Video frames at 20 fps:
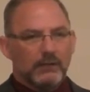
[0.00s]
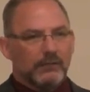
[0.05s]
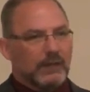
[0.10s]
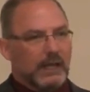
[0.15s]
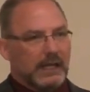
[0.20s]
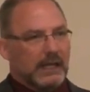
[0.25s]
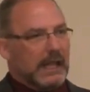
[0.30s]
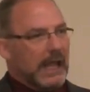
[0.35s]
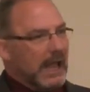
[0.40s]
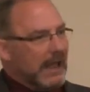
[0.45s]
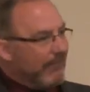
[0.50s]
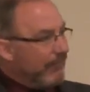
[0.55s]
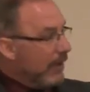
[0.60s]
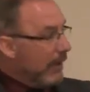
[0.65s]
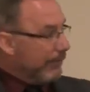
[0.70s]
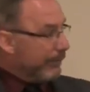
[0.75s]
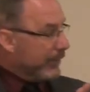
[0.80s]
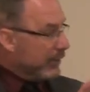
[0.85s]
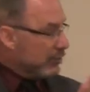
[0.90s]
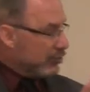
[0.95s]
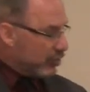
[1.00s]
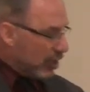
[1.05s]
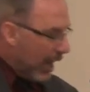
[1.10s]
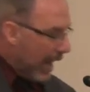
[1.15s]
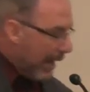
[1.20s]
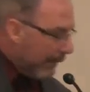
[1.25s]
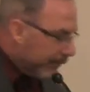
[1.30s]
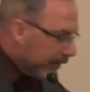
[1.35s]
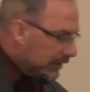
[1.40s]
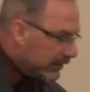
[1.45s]
They gave up the
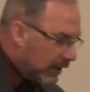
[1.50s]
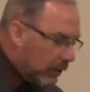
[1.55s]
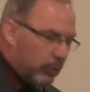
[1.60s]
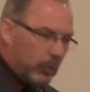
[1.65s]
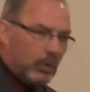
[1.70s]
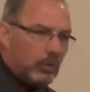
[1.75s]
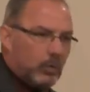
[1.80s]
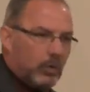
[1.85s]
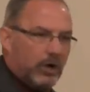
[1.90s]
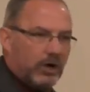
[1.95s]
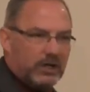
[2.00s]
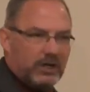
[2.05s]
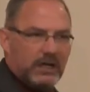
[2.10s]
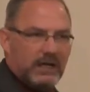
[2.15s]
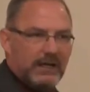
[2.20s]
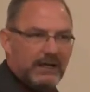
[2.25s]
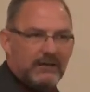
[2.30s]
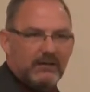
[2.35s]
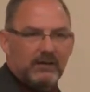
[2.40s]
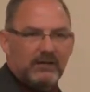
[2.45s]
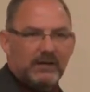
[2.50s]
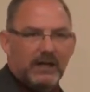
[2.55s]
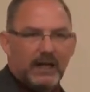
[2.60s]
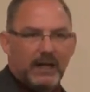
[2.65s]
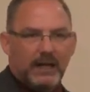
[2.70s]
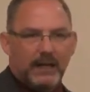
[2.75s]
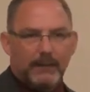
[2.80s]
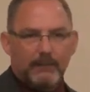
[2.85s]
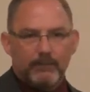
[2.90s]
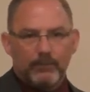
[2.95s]
job that they were working at the
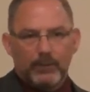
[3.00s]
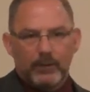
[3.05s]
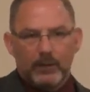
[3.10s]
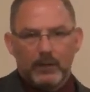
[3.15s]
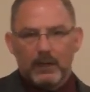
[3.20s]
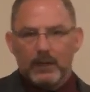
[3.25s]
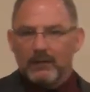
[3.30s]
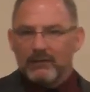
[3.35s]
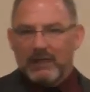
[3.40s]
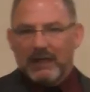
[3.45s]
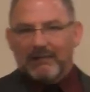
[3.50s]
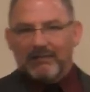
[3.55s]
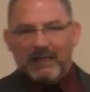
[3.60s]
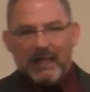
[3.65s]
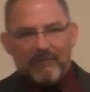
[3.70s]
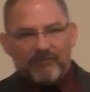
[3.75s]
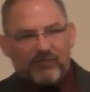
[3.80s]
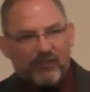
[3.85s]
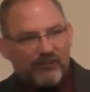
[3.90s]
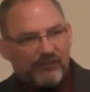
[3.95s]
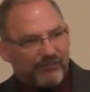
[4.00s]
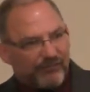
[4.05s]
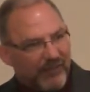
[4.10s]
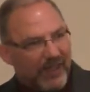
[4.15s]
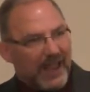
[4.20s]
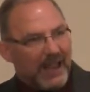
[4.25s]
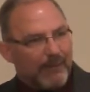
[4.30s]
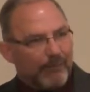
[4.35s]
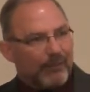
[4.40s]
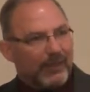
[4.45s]
time. They left their
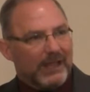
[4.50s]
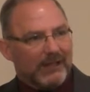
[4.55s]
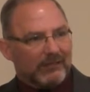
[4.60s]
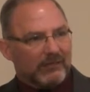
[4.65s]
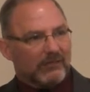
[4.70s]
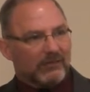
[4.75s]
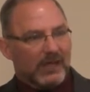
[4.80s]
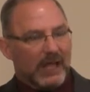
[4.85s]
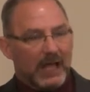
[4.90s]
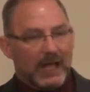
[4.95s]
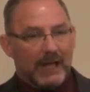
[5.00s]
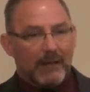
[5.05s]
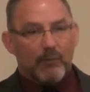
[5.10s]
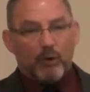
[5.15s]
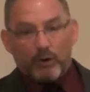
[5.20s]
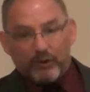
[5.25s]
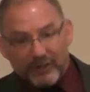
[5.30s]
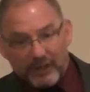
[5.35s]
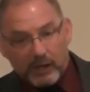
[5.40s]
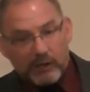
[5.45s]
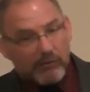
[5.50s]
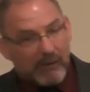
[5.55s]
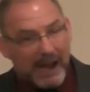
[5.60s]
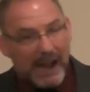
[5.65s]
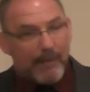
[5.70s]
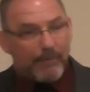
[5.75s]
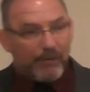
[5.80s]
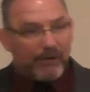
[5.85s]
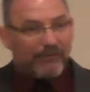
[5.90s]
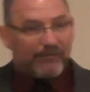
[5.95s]
family at the time, or they
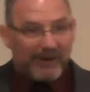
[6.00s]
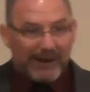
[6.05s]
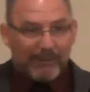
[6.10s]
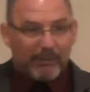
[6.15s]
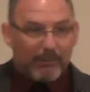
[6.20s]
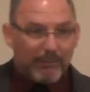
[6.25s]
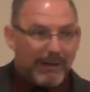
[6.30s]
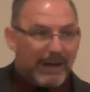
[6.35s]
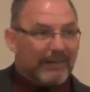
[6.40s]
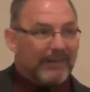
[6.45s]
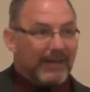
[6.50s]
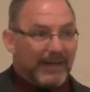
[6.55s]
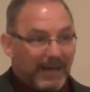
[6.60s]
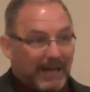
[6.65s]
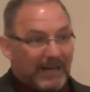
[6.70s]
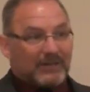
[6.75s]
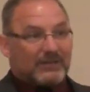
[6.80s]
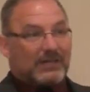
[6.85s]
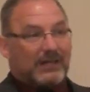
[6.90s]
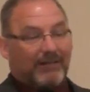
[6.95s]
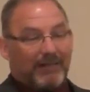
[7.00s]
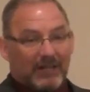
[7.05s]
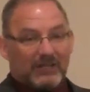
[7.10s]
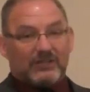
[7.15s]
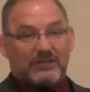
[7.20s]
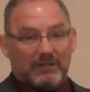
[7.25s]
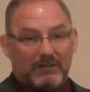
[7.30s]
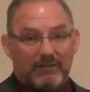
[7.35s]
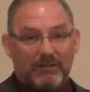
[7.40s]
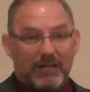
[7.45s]
grabbed their family by the hand and said,
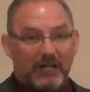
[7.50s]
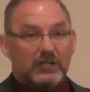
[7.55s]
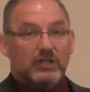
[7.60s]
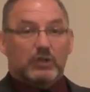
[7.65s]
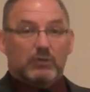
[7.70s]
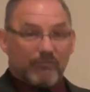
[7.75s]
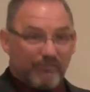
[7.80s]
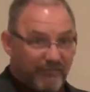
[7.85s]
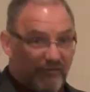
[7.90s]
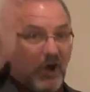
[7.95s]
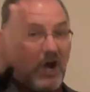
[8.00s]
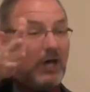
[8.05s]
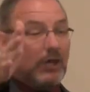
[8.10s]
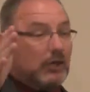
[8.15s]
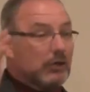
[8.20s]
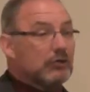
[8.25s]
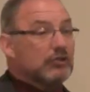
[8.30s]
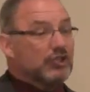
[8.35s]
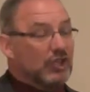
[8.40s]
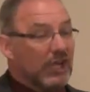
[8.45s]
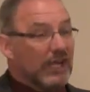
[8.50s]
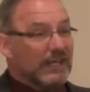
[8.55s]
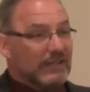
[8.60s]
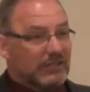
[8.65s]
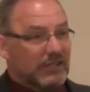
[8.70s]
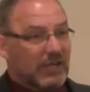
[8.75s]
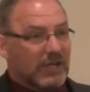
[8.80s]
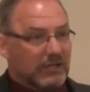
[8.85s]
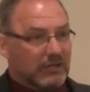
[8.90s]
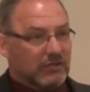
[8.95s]
Listen, let's follow
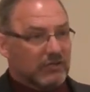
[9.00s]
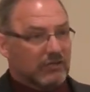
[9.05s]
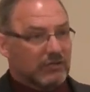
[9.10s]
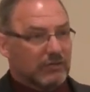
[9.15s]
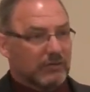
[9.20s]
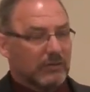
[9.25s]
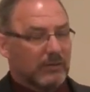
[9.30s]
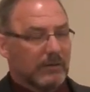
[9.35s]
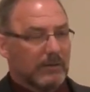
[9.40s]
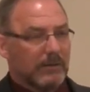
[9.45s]
Jesus.